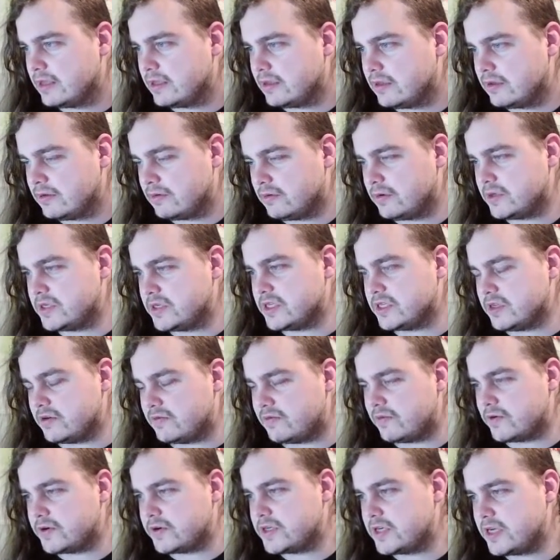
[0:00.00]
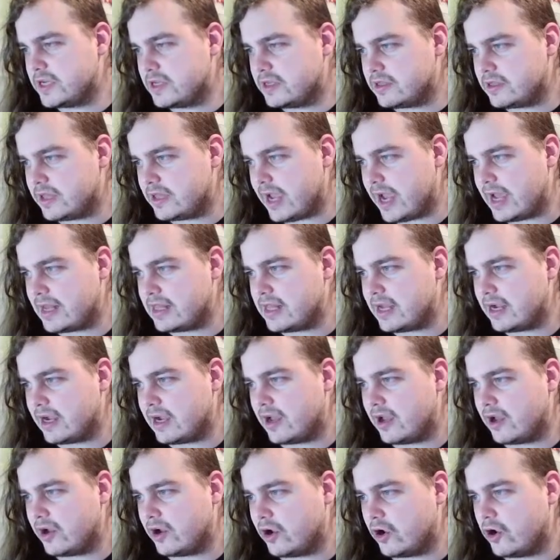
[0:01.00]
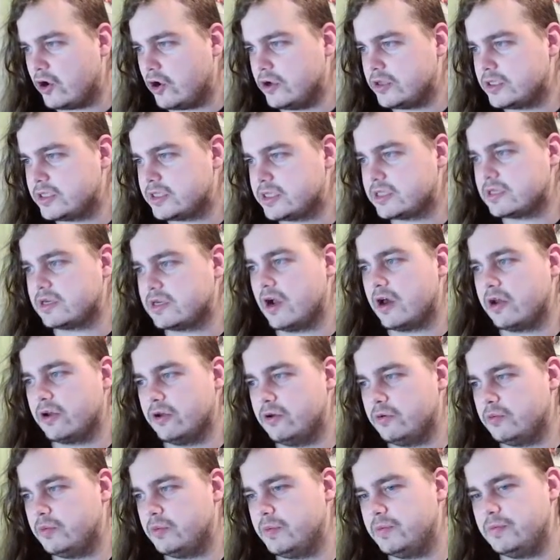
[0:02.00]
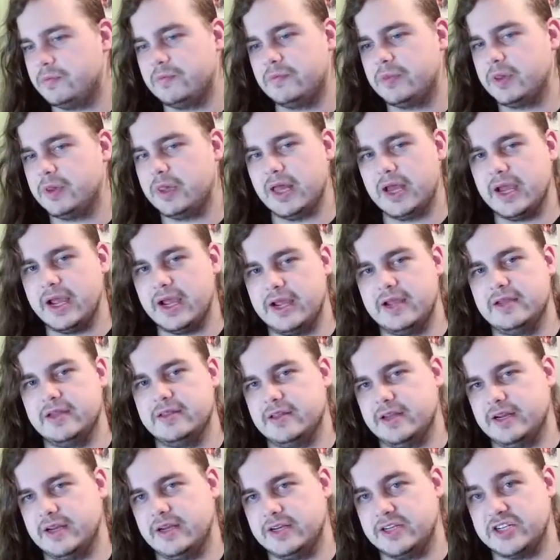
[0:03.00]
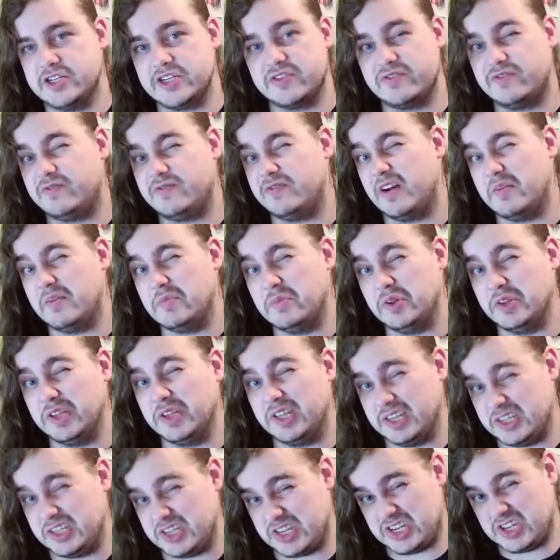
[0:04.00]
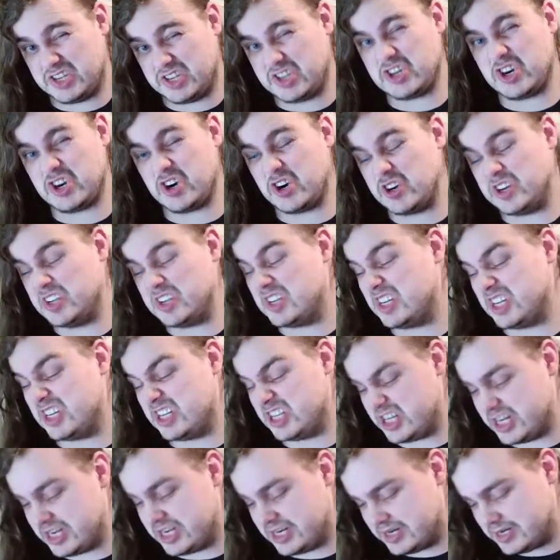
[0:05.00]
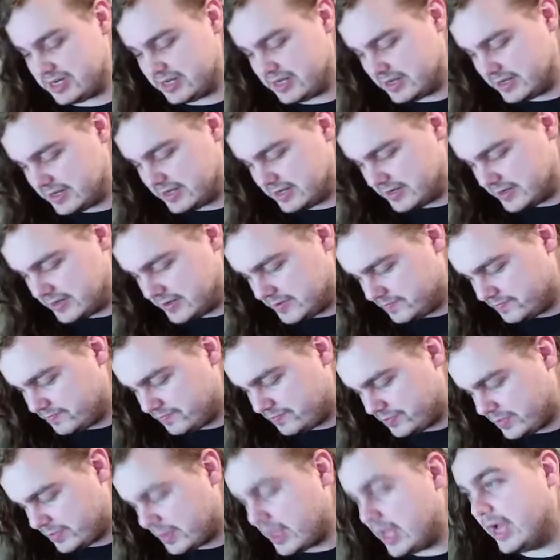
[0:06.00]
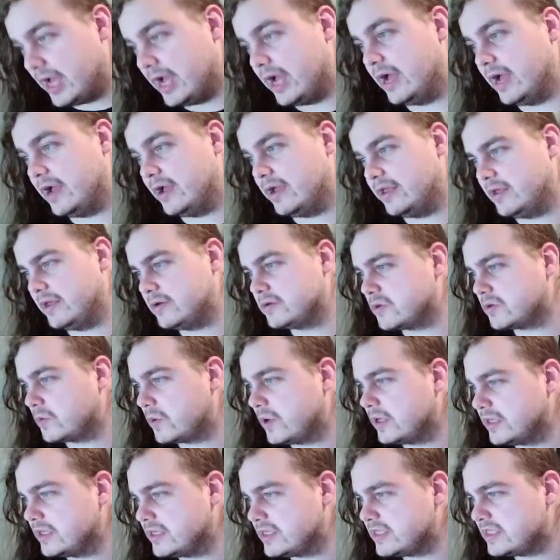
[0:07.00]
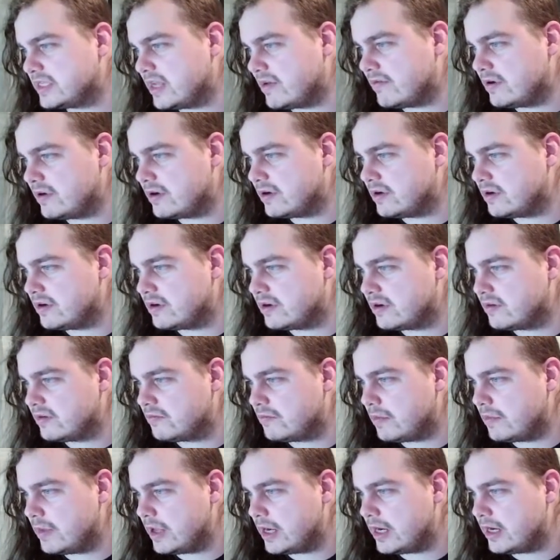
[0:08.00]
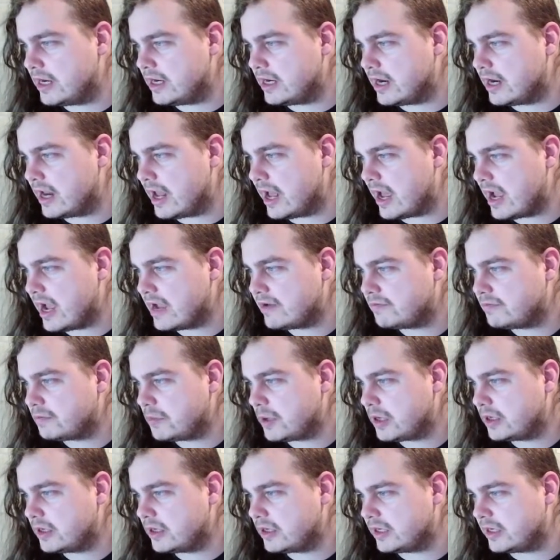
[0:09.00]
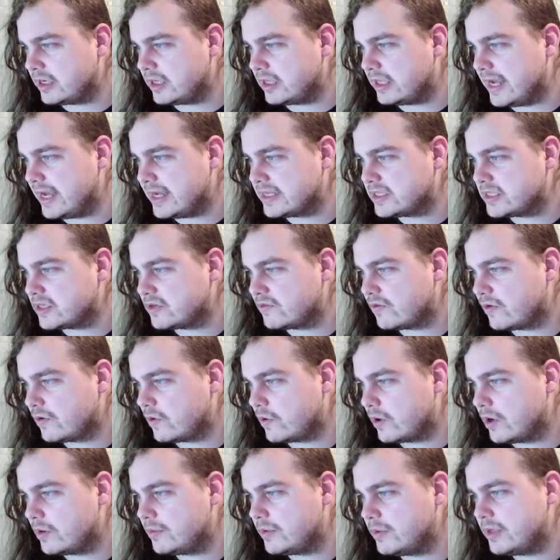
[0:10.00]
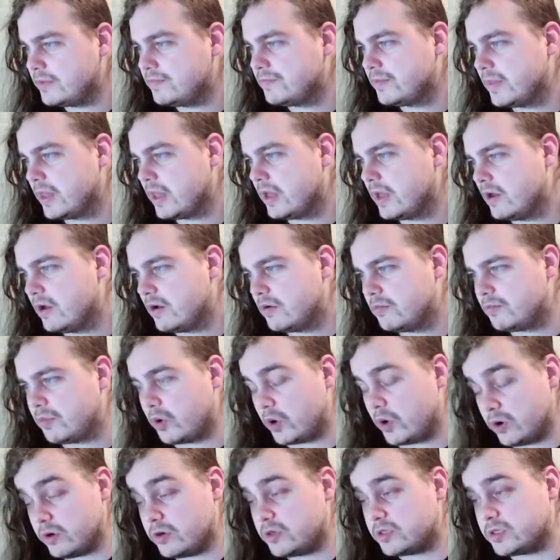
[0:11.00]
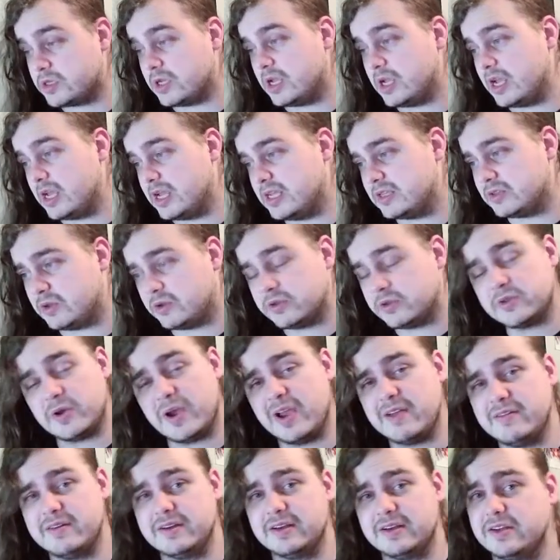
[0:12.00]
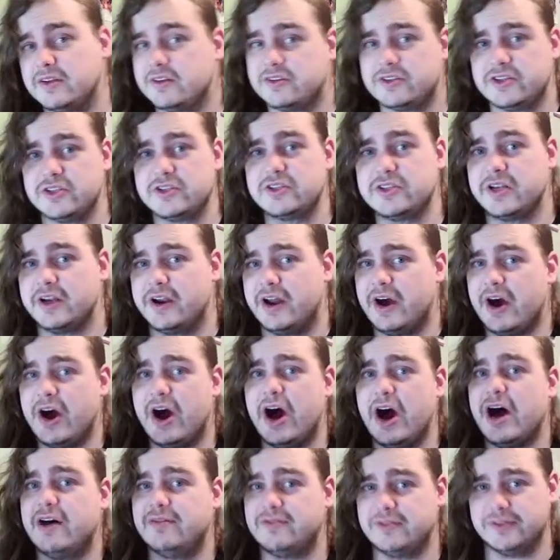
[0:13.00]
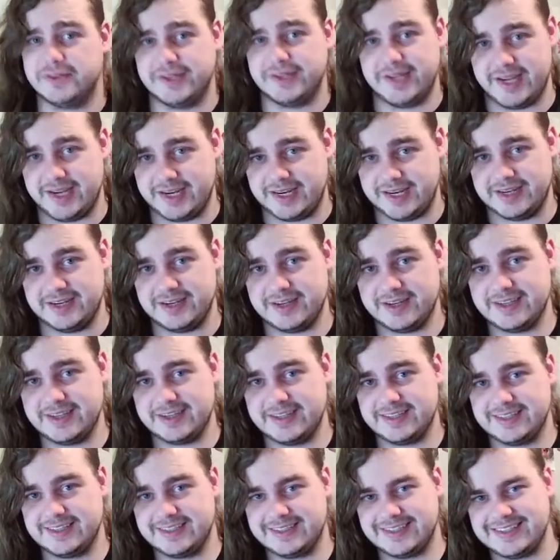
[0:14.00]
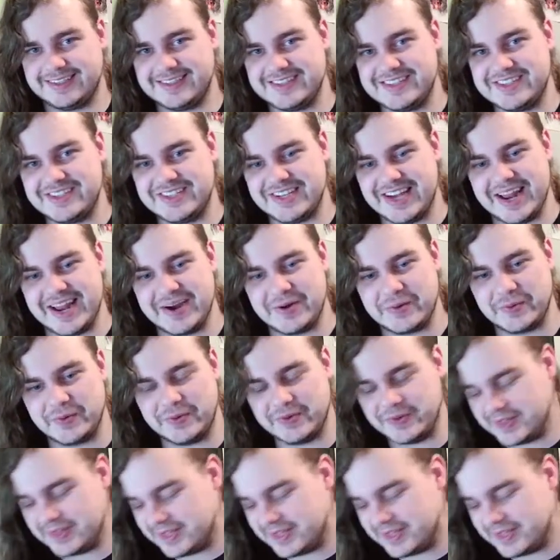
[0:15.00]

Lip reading: Which is unfortunate. They had like a good scuttle play and then it just fumbled and turned to shit. That was around the 7.5-minute mark, and it lasted for quite a bit. Perks is also having just an awful day in general.